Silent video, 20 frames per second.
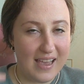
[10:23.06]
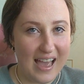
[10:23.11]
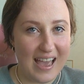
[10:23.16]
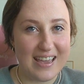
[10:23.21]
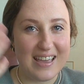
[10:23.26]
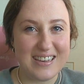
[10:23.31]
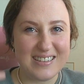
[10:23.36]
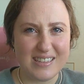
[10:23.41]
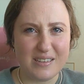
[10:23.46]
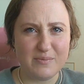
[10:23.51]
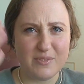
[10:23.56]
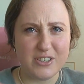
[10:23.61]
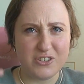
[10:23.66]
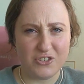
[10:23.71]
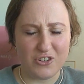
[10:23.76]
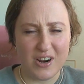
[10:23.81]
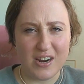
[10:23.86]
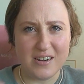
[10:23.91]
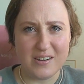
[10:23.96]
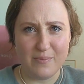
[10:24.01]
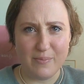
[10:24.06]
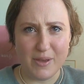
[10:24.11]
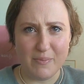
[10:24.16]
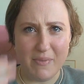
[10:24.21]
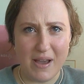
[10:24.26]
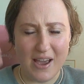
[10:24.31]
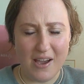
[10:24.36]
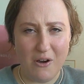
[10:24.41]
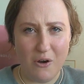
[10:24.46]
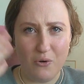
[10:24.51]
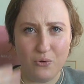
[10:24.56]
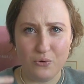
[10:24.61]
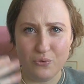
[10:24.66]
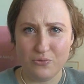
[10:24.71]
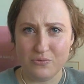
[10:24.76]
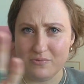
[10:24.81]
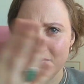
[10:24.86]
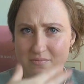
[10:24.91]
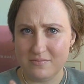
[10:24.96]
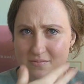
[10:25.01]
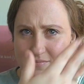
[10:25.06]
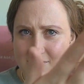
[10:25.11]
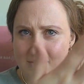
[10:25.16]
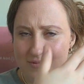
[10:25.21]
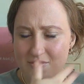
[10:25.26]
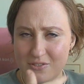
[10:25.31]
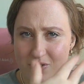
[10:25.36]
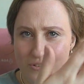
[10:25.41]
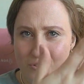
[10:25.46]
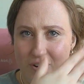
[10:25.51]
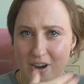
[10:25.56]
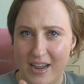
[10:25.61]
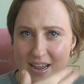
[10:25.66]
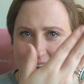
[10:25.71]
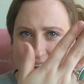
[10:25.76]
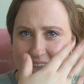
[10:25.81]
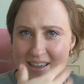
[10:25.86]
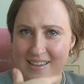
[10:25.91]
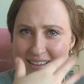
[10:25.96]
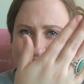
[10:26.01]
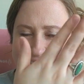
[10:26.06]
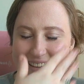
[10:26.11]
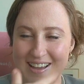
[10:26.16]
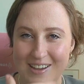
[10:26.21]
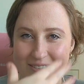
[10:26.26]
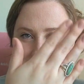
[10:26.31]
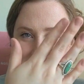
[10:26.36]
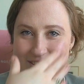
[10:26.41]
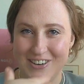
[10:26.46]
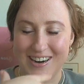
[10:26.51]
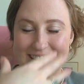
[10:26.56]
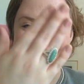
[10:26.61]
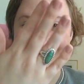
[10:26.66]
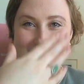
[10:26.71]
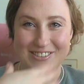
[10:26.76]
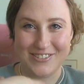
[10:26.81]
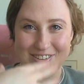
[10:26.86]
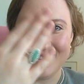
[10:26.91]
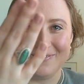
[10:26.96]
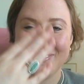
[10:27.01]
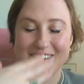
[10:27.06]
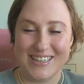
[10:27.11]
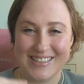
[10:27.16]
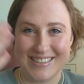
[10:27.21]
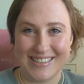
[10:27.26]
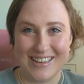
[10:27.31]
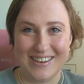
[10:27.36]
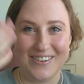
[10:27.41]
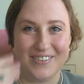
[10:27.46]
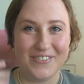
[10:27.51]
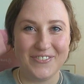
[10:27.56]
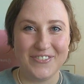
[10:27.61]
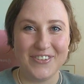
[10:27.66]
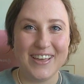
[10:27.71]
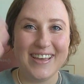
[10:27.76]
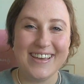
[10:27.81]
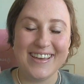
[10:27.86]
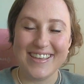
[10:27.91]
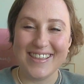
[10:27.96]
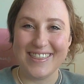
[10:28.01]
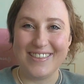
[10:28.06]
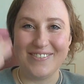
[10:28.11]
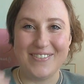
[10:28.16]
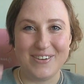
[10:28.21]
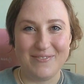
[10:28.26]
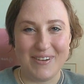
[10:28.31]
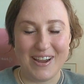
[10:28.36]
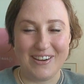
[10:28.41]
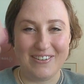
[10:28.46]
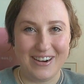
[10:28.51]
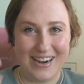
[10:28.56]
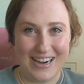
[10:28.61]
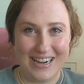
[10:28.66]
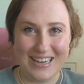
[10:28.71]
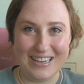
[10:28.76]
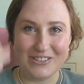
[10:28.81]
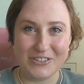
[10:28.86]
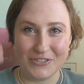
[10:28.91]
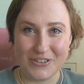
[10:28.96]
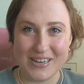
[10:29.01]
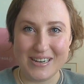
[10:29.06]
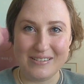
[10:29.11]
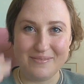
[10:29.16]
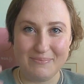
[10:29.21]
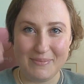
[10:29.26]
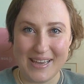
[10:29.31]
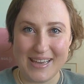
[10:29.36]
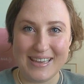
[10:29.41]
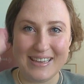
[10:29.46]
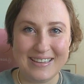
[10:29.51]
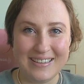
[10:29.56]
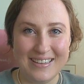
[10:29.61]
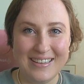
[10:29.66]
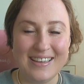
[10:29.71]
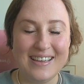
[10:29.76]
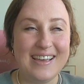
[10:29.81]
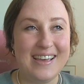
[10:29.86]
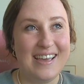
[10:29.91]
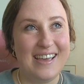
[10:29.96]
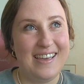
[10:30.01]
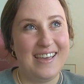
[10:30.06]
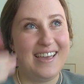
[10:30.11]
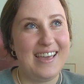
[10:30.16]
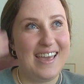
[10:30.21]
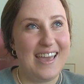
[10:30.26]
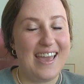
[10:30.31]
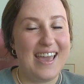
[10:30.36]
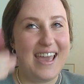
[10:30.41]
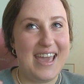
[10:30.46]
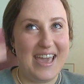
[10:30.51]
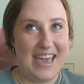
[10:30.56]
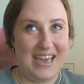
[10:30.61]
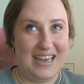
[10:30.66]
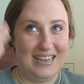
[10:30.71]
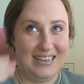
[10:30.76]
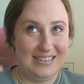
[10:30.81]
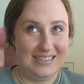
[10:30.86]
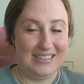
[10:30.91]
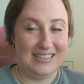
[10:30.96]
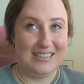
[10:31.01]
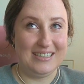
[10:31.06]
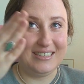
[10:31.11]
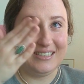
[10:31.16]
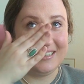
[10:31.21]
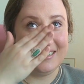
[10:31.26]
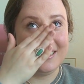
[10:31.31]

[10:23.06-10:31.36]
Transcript: I guess I'm just trying to be my own granny. I'm trying to treat myself the way my granny treated me and